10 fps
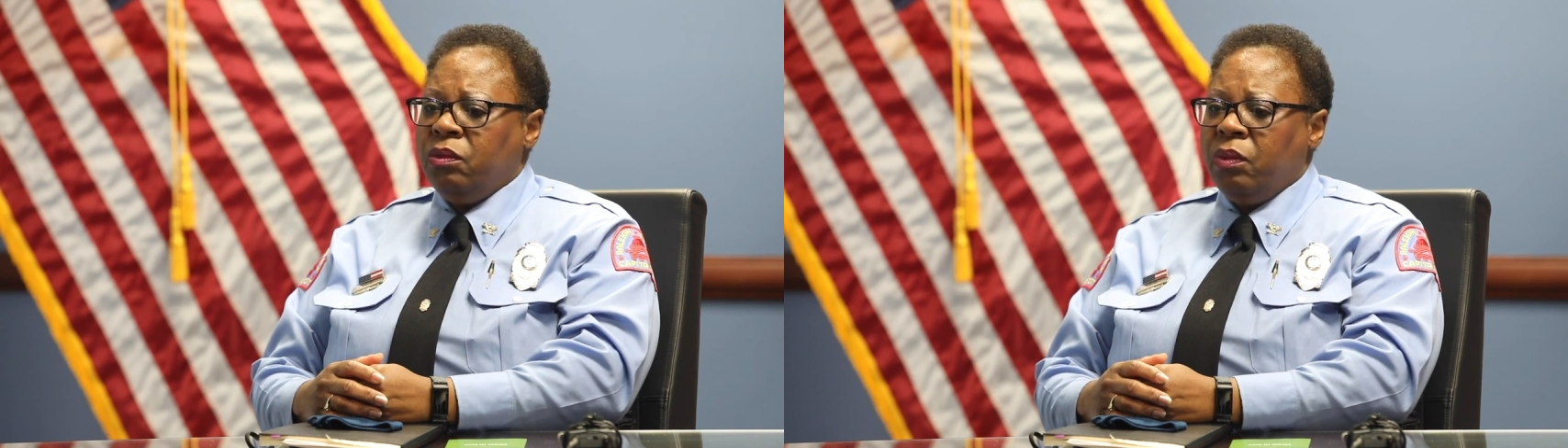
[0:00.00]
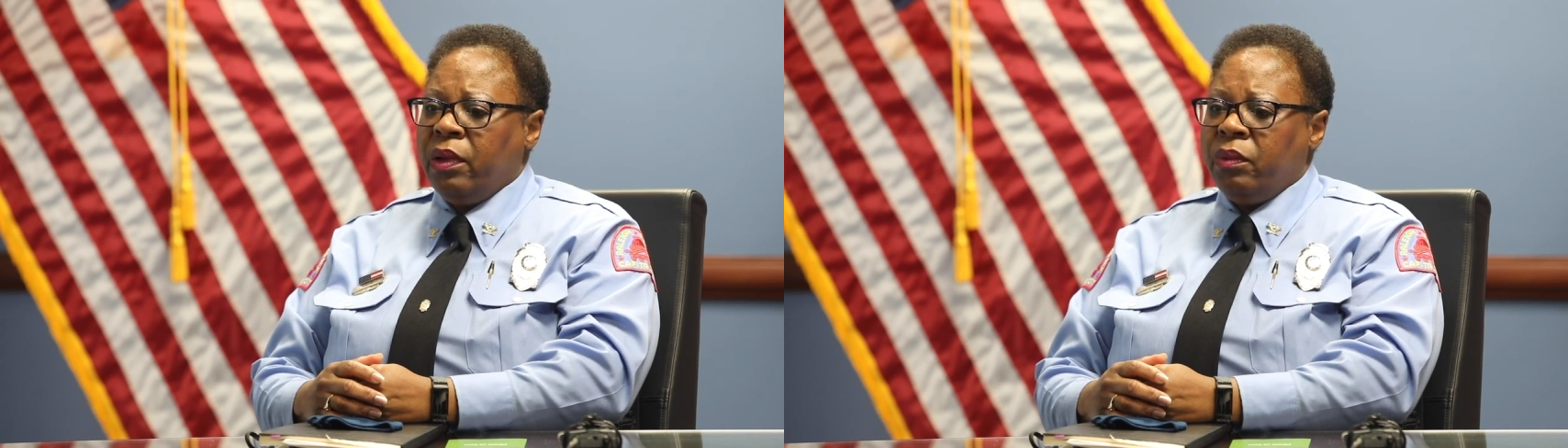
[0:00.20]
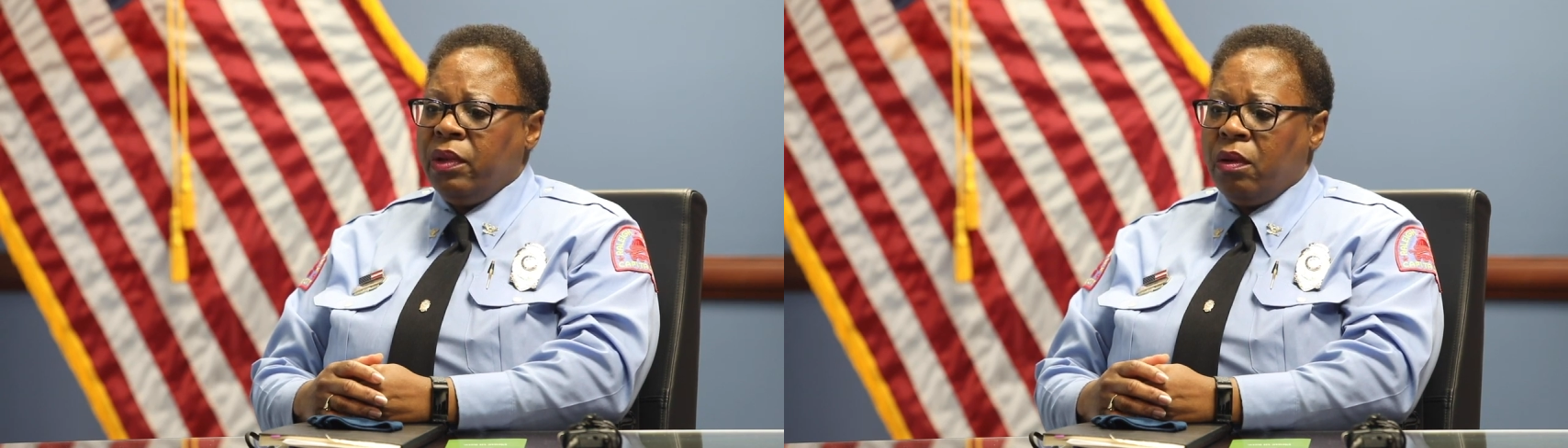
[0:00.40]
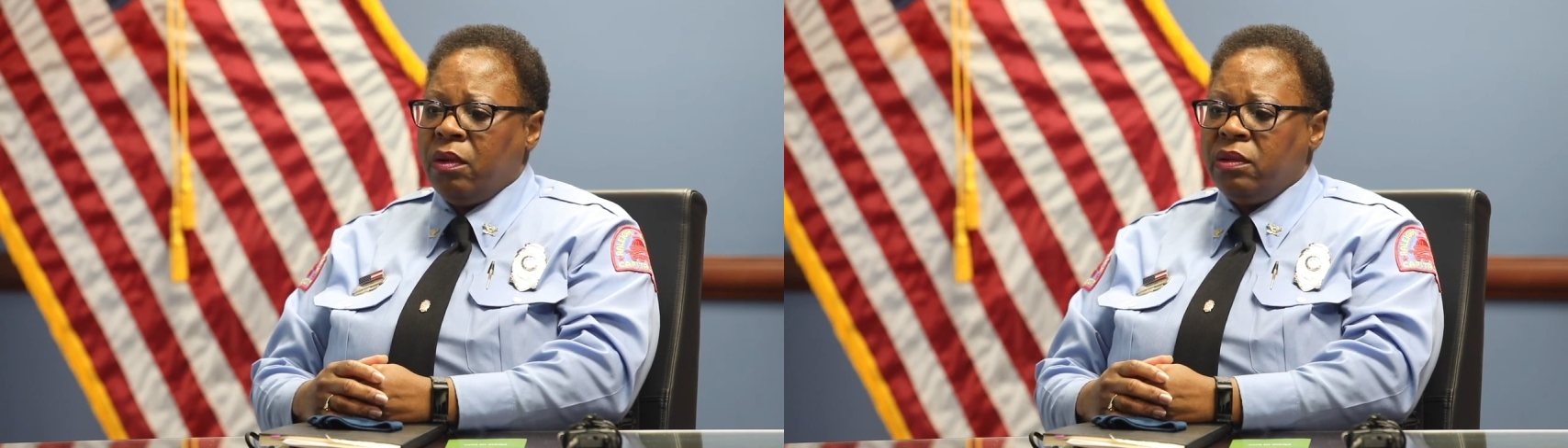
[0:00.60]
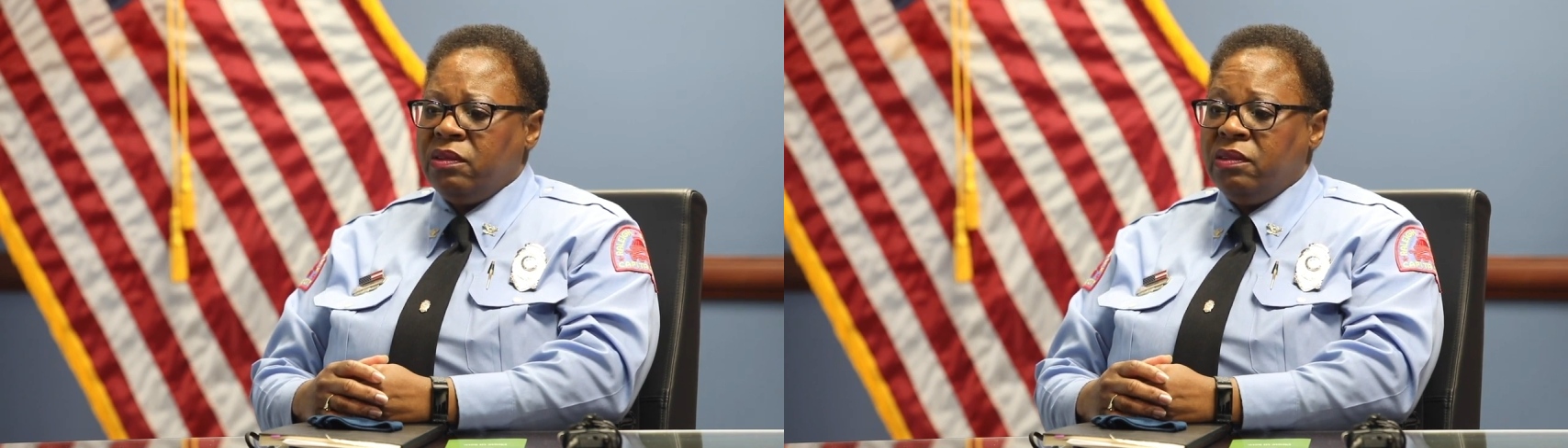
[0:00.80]
where we
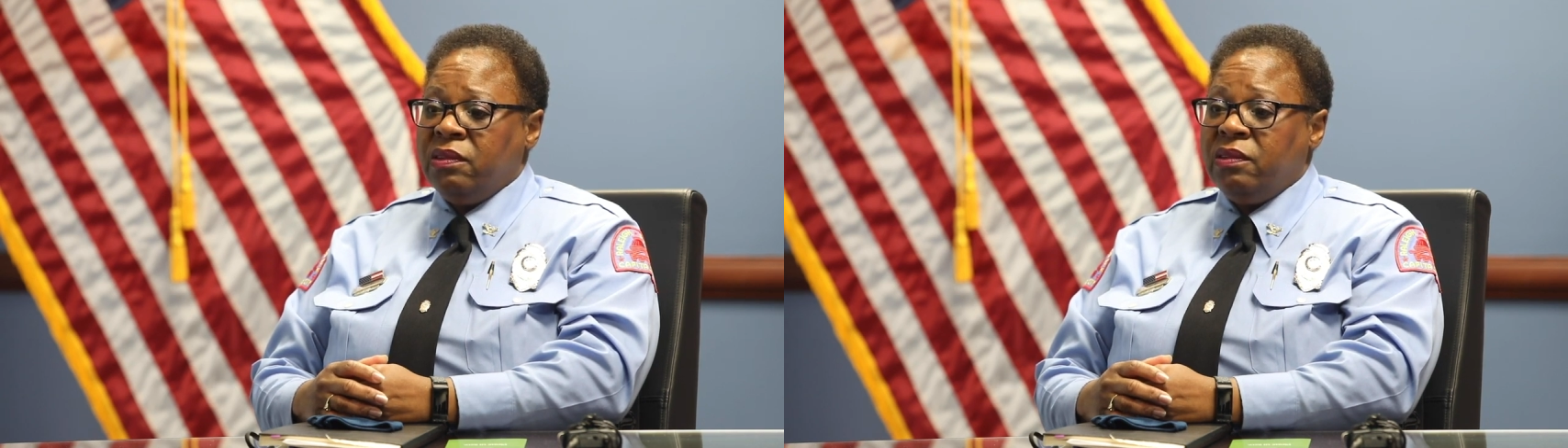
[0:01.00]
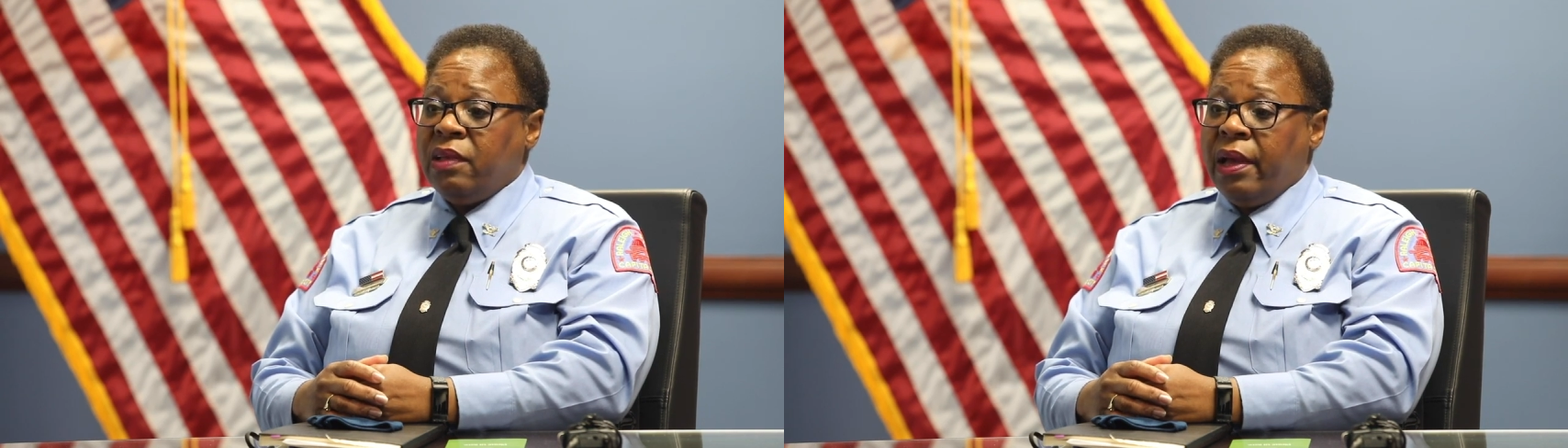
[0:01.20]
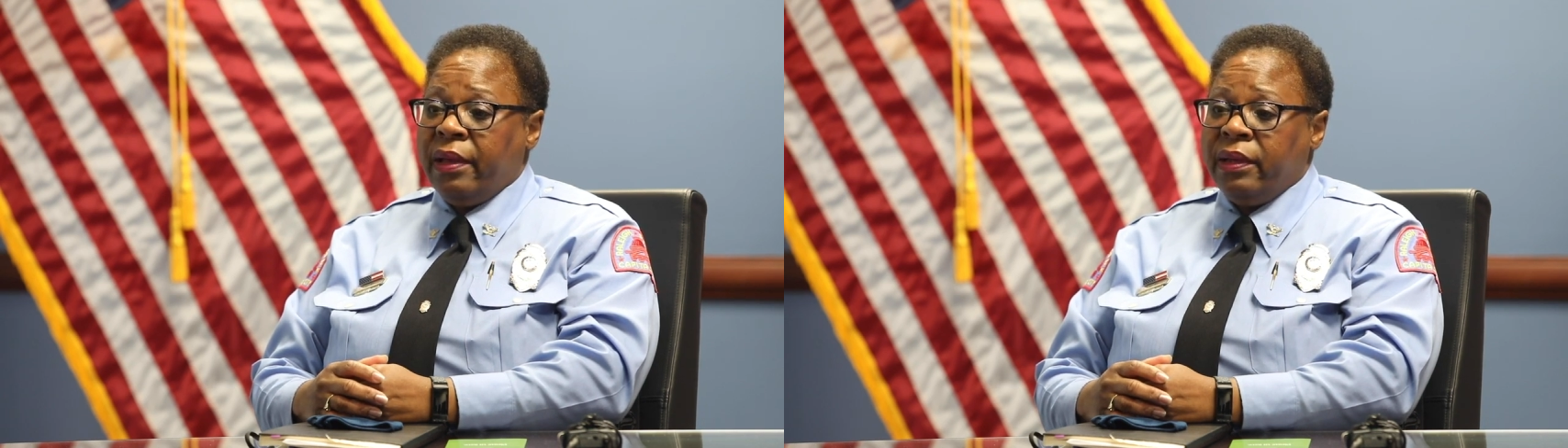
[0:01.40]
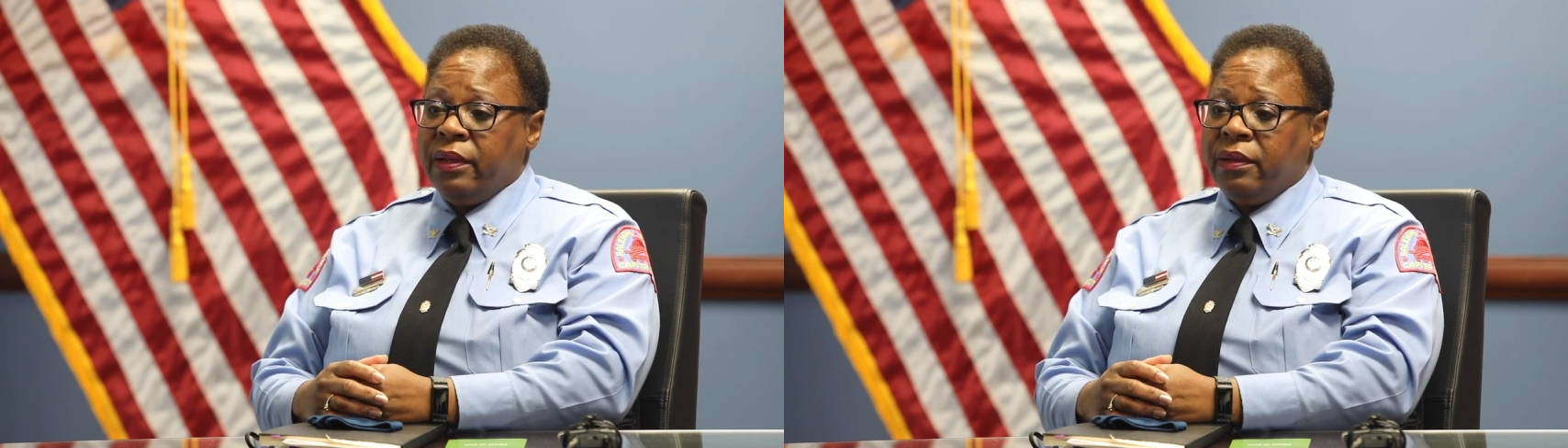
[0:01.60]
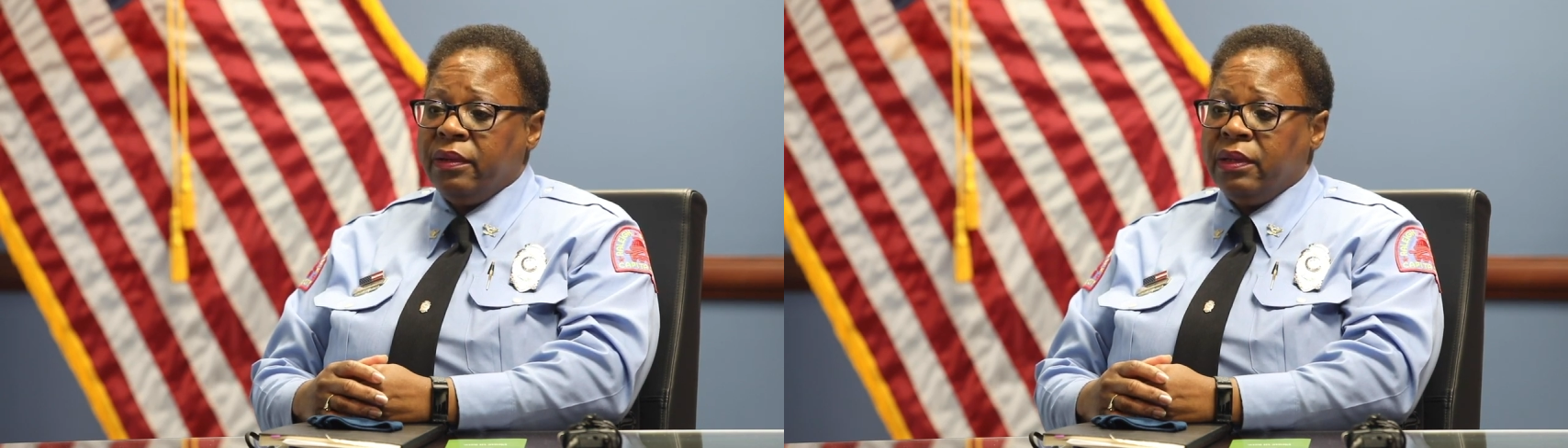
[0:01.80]
are as a society.